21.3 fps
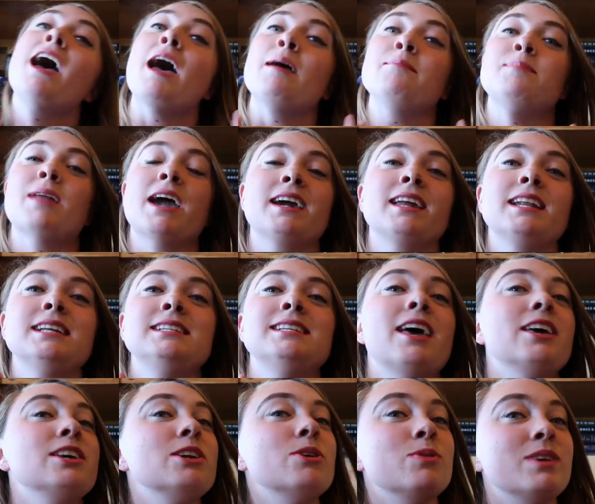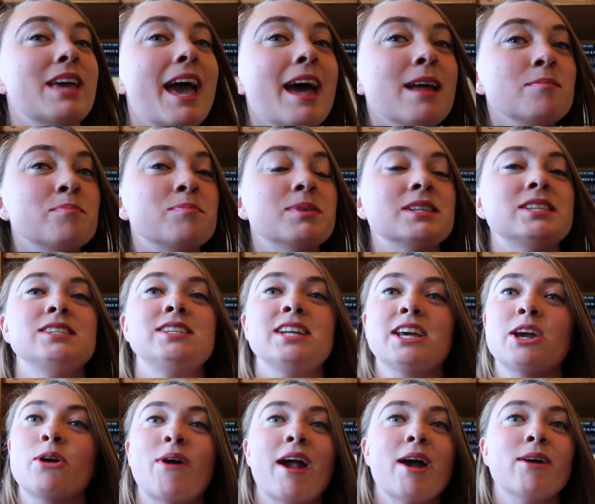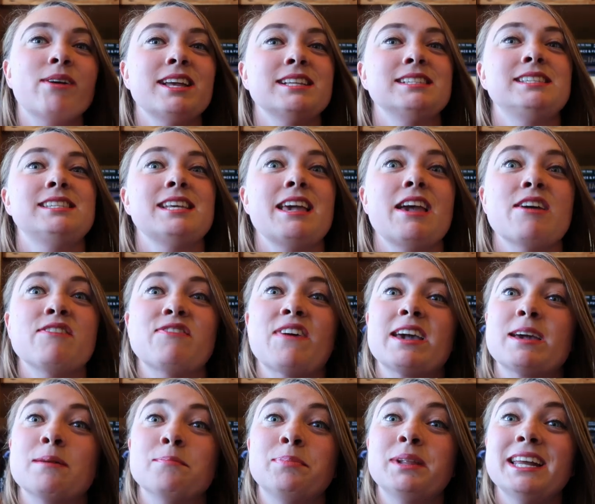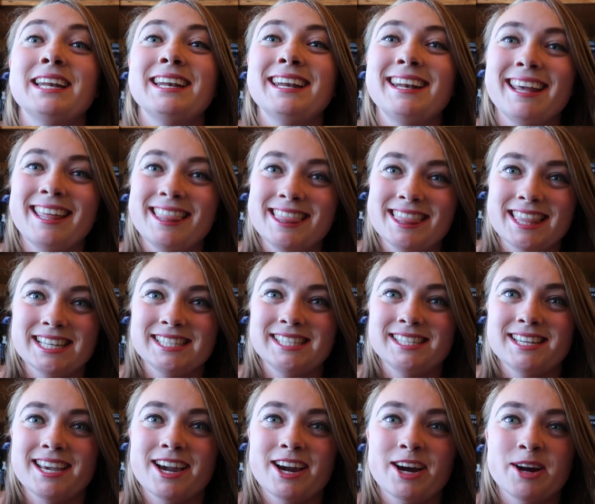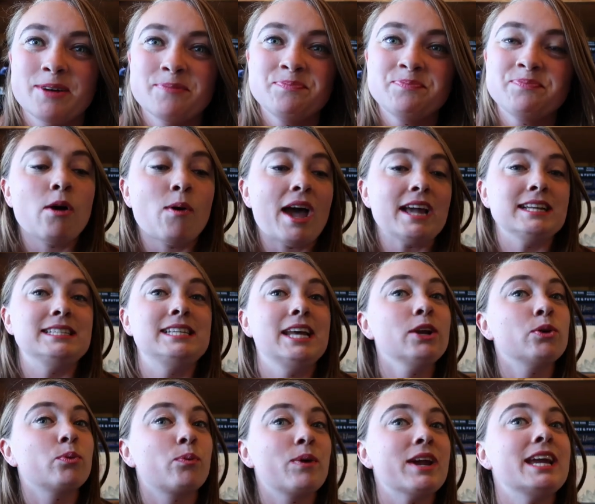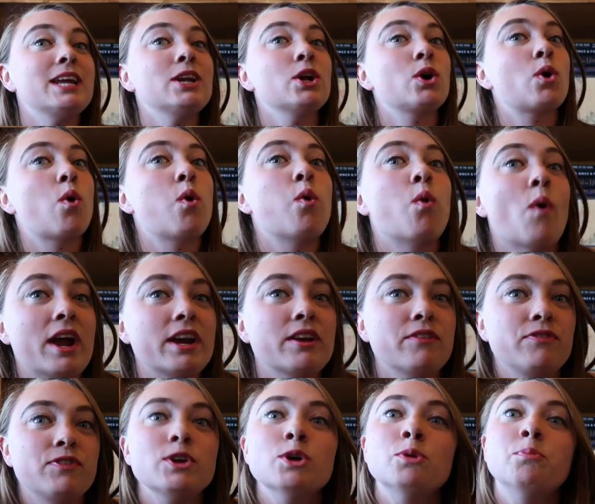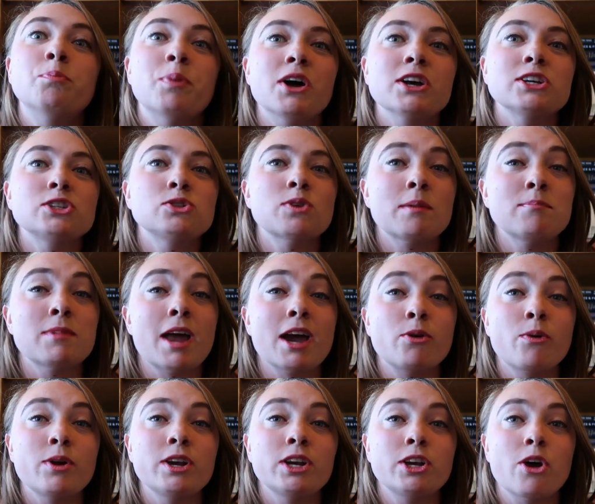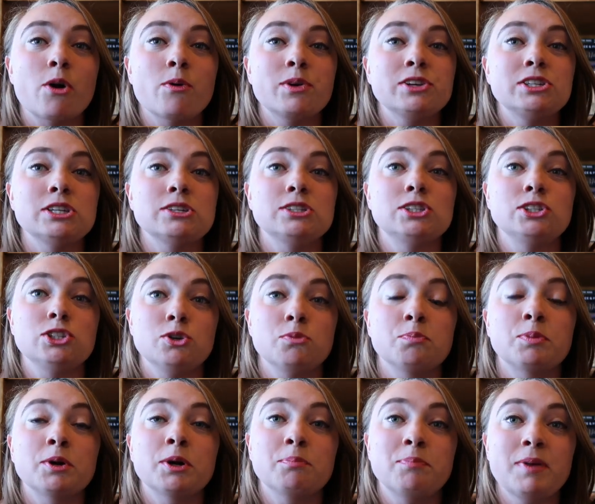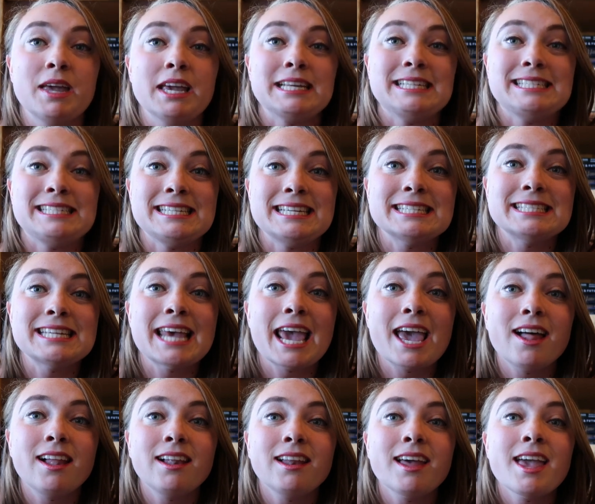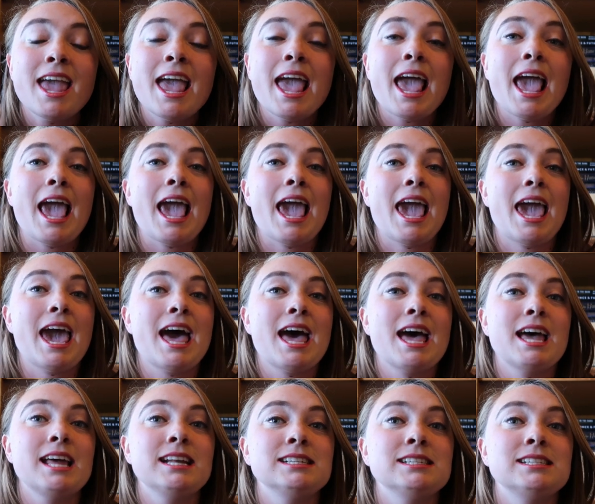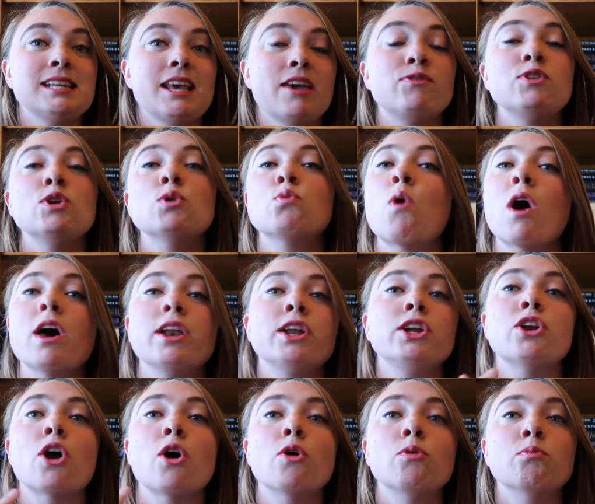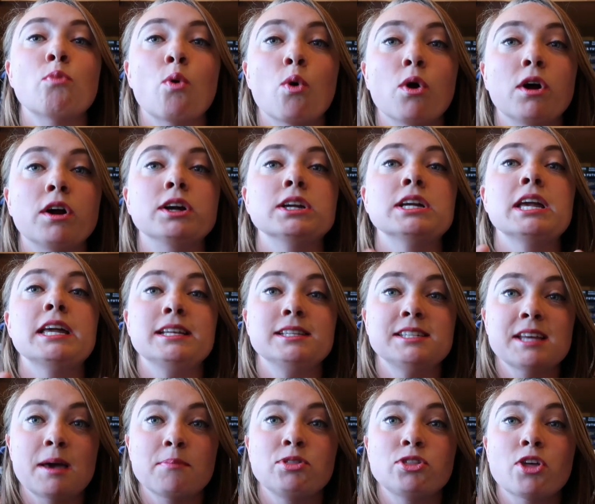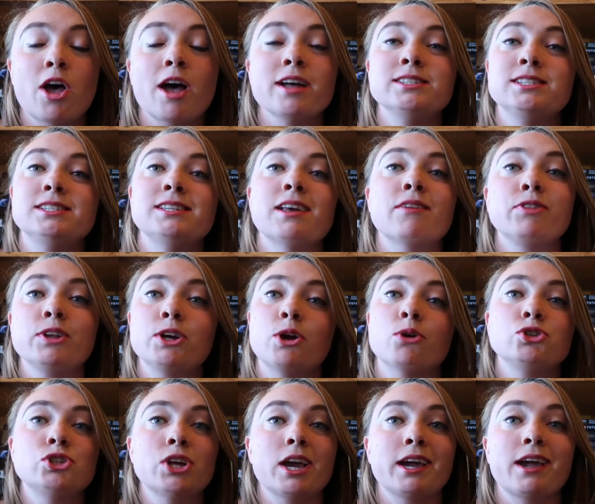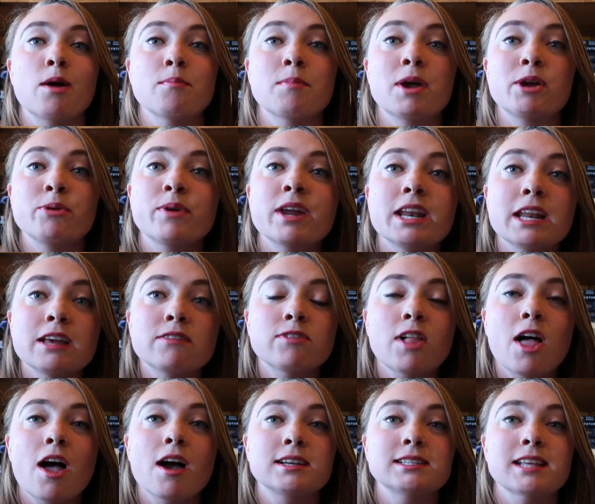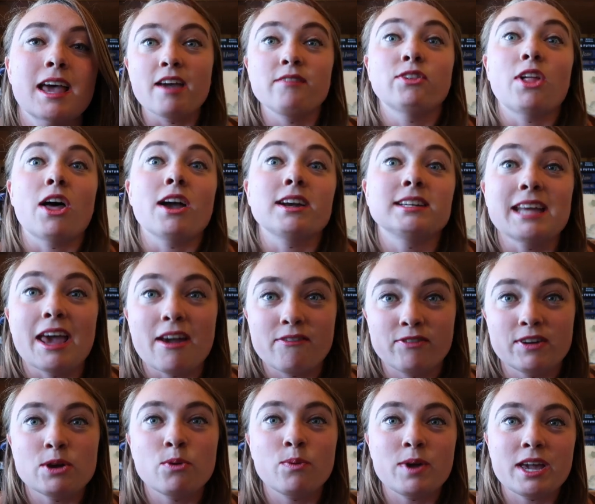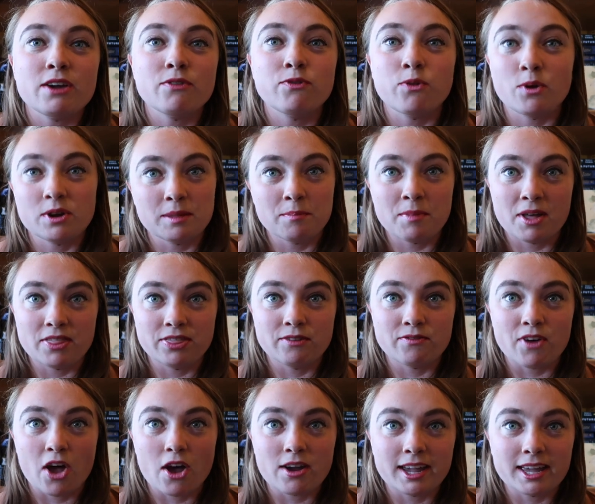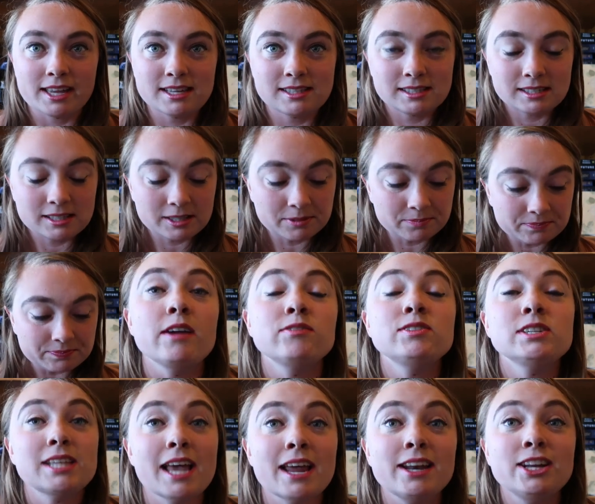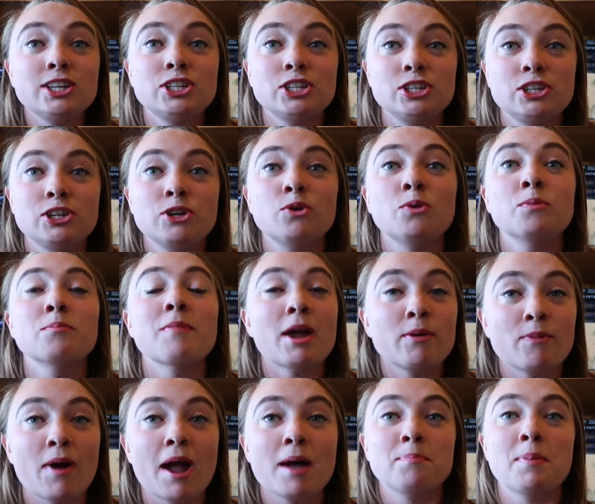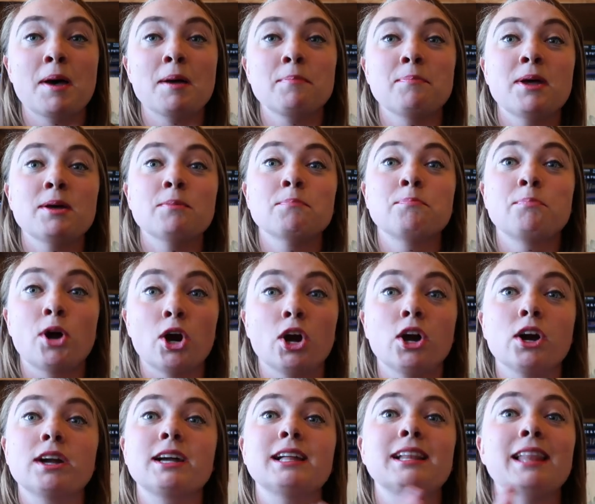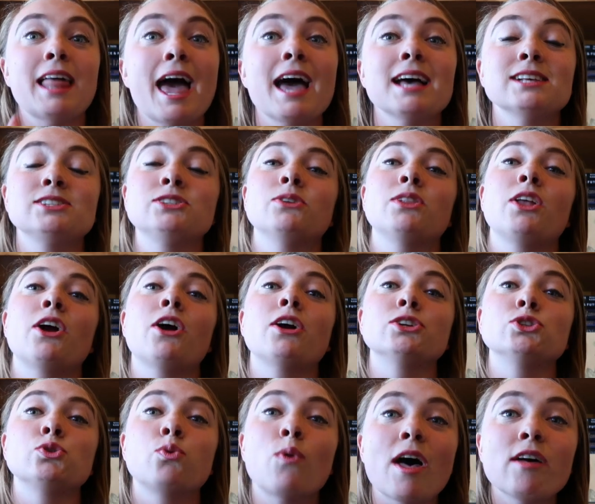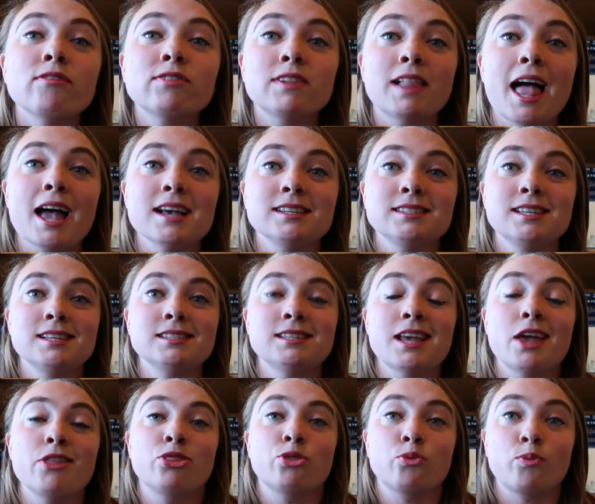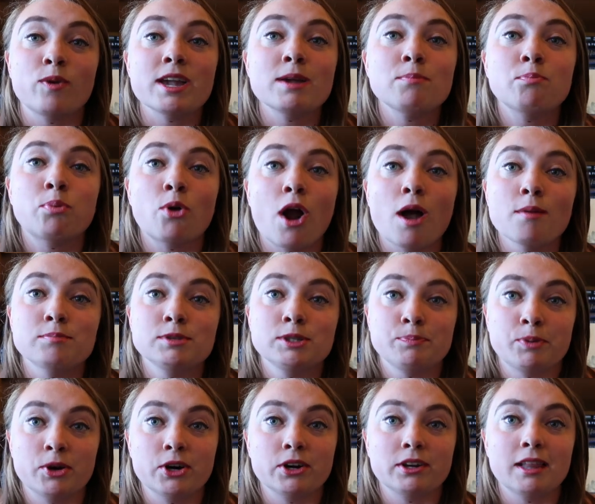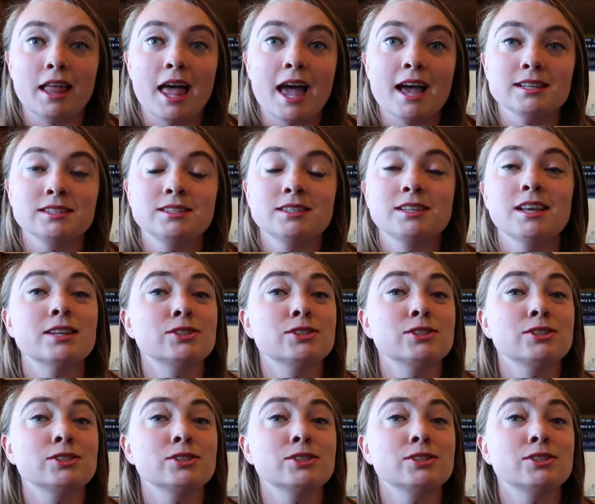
I'm not going to tell you yet, but stick around and see if I completed it this year. Now, I did read quite a few books, so I'm not going to go into super big detail. And if you want to know more in-depth thoughts, definitely go check out my reading vlogs. I vlogged every week for the month of August. I've decided to do my wrap-up per class. So there are 12 classes and 3 prompts per class.